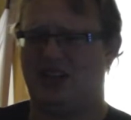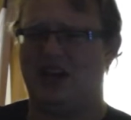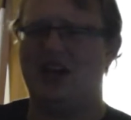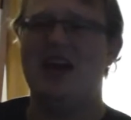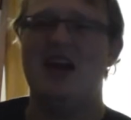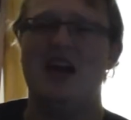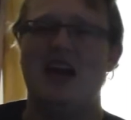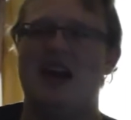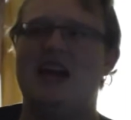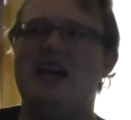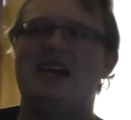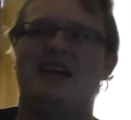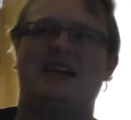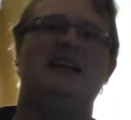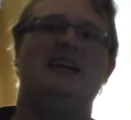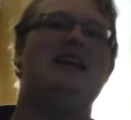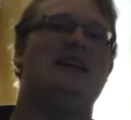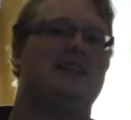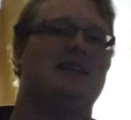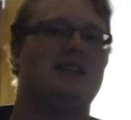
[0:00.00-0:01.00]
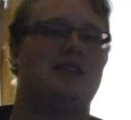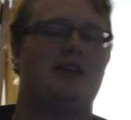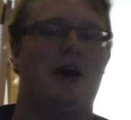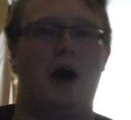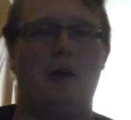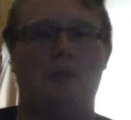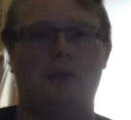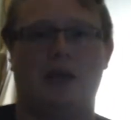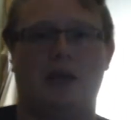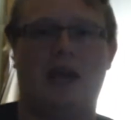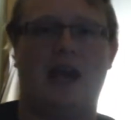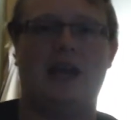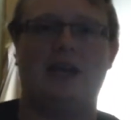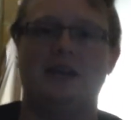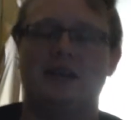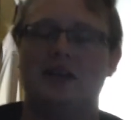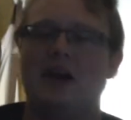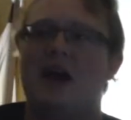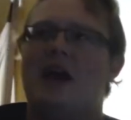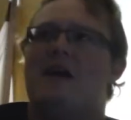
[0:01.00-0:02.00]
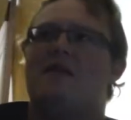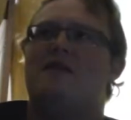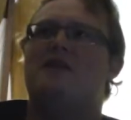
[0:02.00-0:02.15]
like that, it gets complicated.